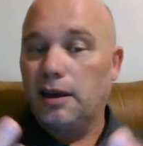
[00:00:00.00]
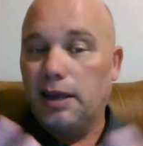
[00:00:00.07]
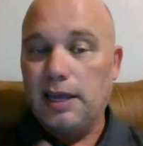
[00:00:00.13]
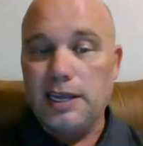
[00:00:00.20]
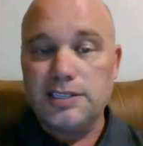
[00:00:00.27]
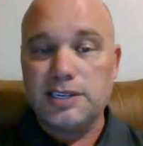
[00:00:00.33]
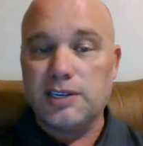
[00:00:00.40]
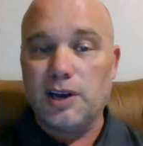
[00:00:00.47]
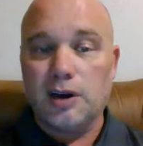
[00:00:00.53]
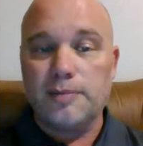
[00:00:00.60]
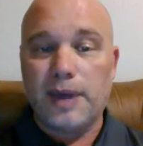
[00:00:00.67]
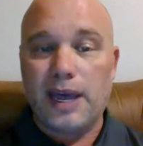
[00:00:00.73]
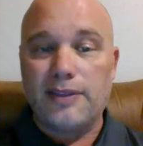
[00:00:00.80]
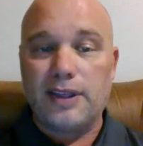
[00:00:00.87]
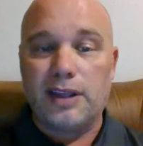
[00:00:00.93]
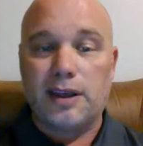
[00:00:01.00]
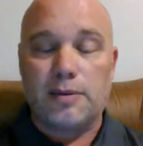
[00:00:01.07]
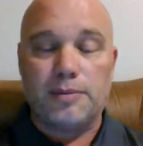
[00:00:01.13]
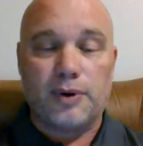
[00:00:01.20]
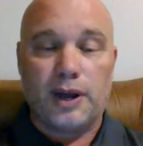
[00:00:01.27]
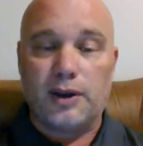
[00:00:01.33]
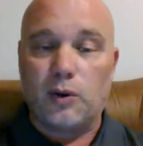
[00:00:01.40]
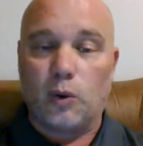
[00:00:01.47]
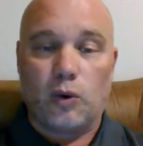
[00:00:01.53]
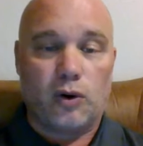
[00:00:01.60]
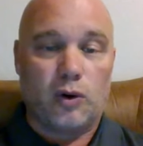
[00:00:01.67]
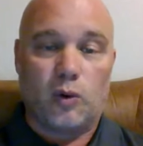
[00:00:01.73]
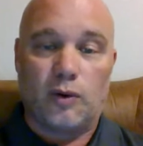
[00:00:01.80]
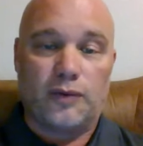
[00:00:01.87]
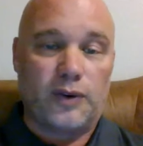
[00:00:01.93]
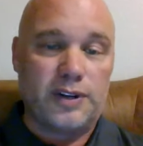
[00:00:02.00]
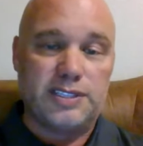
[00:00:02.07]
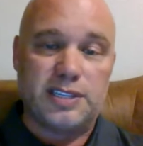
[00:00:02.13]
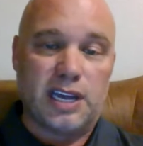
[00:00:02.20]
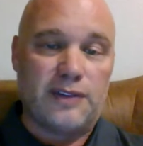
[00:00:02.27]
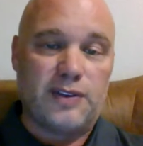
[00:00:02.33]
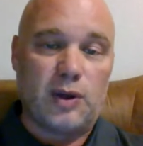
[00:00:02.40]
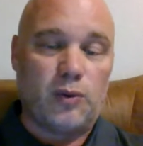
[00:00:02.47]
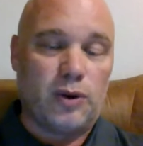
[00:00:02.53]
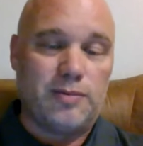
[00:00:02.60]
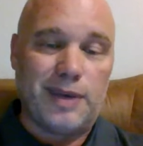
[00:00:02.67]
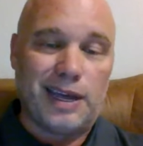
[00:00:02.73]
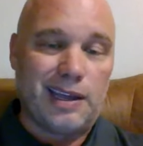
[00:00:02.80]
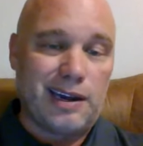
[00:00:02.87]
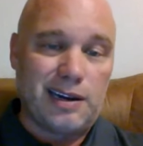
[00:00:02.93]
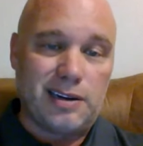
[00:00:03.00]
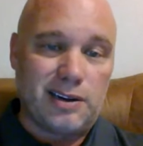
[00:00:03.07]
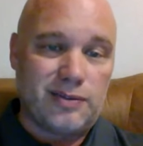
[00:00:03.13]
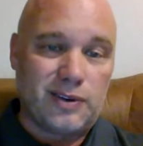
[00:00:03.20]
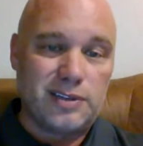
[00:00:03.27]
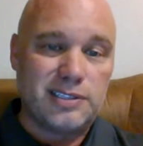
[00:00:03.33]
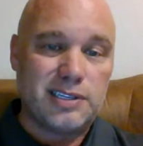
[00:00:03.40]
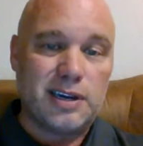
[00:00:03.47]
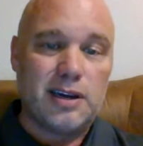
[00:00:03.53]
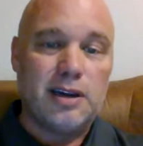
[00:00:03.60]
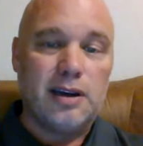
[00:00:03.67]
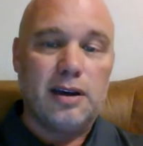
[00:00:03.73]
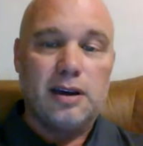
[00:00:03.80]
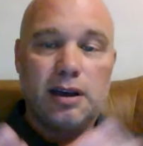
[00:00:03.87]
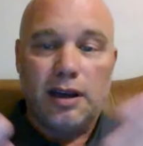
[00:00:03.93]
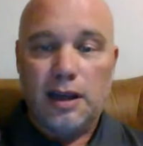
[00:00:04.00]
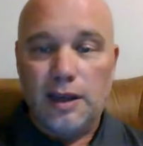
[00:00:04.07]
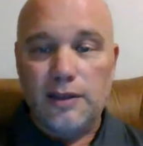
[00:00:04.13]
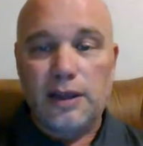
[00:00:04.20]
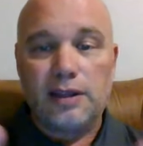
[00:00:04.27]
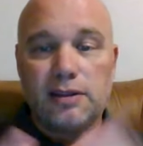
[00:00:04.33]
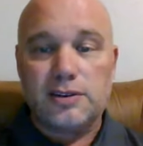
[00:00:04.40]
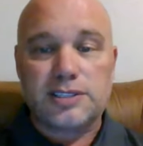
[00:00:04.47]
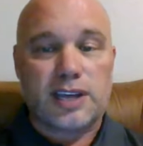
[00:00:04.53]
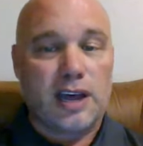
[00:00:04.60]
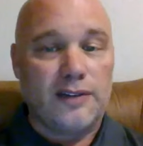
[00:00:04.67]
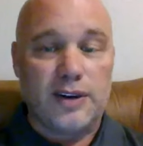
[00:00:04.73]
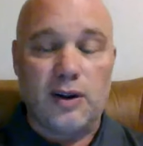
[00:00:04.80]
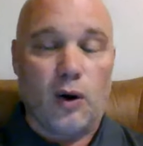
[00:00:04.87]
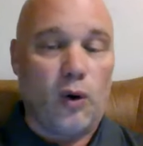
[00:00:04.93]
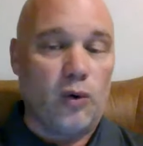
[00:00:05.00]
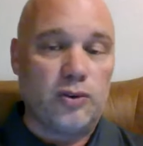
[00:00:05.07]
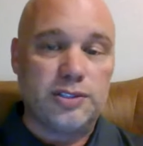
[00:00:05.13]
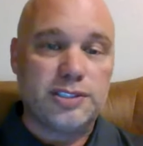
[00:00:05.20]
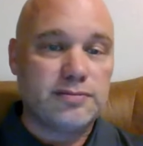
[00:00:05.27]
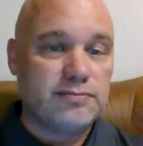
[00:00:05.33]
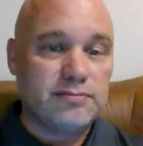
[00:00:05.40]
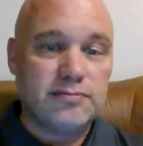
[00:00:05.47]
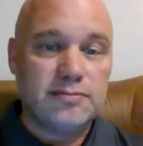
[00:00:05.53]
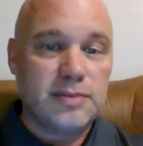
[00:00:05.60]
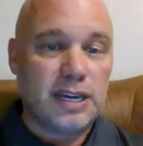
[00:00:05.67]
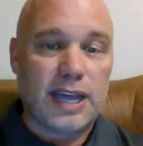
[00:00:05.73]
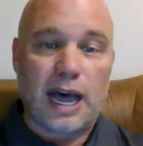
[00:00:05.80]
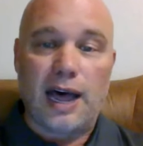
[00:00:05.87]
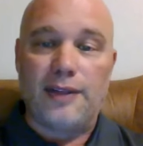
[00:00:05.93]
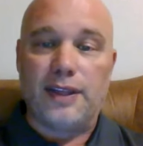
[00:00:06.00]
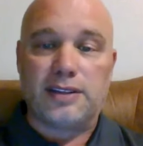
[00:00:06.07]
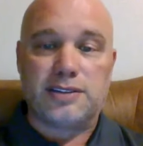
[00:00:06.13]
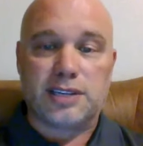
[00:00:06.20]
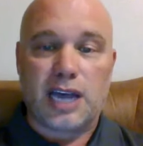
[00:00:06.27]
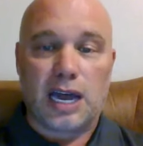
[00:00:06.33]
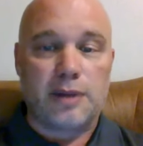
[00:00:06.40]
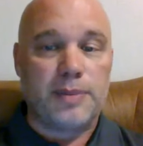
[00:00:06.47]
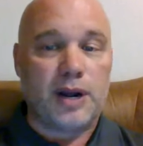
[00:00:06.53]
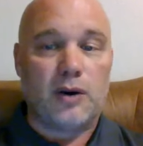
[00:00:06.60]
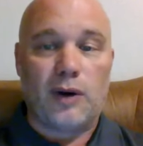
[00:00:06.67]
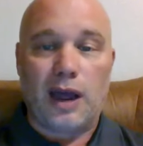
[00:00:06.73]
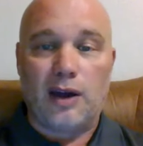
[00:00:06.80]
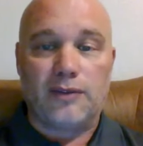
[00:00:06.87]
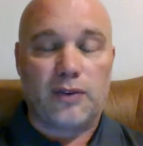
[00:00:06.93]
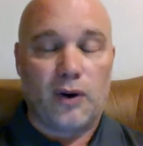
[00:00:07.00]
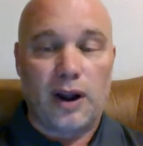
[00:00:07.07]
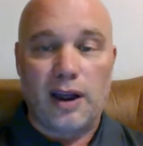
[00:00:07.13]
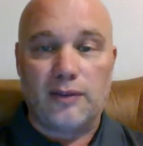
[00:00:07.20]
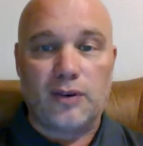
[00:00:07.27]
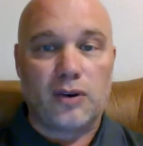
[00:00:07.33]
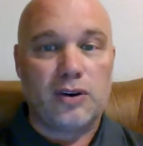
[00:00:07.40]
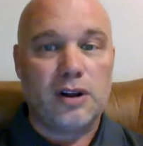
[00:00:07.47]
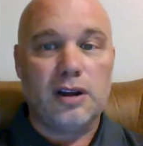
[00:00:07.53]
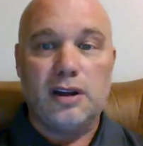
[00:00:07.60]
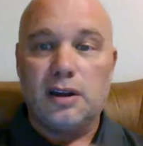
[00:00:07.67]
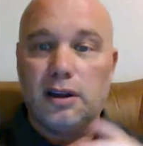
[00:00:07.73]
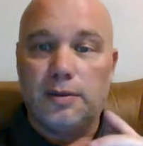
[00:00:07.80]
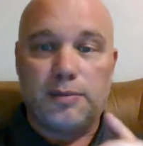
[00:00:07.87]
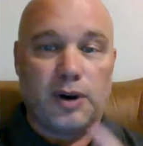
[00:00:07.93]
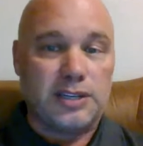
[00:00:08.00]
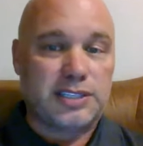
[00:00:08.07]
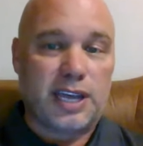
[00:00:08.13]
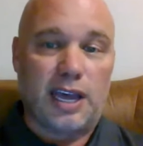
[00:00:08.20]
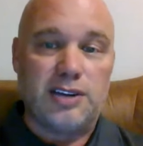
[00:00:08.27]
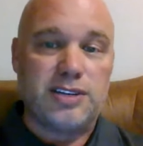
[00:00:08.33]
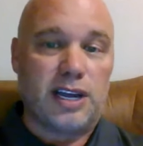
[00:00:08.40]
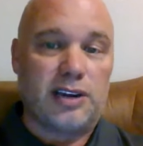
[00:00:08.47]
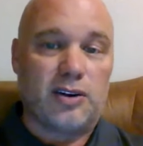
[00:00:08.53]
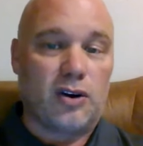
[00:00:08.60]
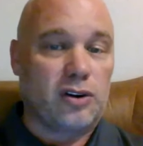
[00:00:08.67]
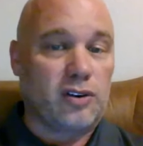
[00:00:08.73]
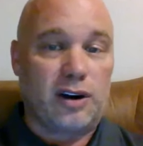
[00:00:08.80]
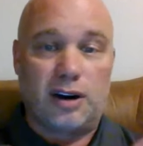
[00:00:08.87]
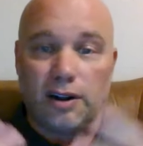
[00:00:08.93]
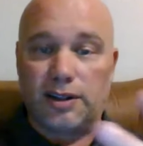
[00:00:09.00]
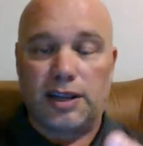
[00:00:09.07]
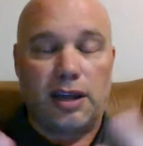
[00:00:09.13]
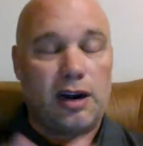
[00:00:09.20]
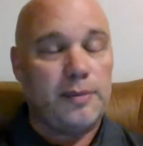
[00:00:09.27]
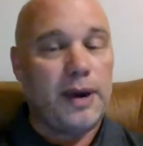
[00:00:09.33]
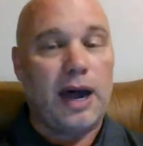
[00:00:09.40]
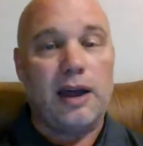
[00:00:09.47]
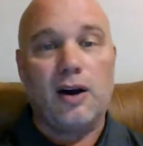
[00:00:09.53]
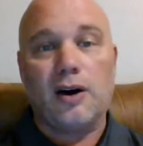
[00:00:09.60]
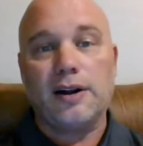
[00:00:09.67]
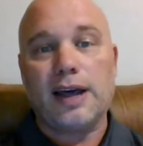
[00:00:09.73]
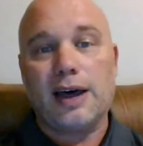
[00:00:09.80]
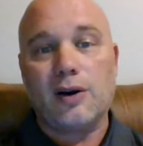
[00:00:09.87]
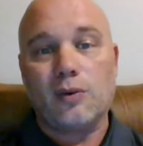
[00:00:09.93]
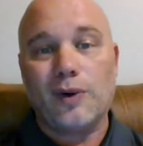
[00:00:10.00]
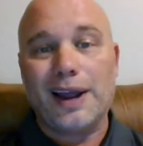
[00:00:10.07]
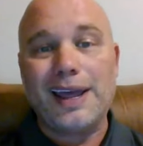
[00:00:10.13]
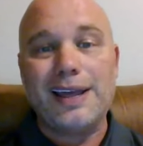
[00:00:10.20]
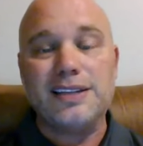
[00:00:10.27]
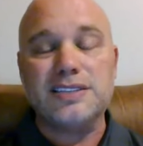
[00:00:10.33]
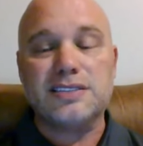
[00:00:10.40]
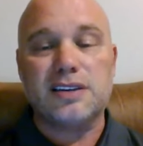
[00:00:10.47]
He's a young man that he can play corner or free safety. It wouldn't make any difference. And then there's Kevin Noles, a guy that's kind of been around forever. Plus KJ Kirkland, another kid I'm high on out of Reigns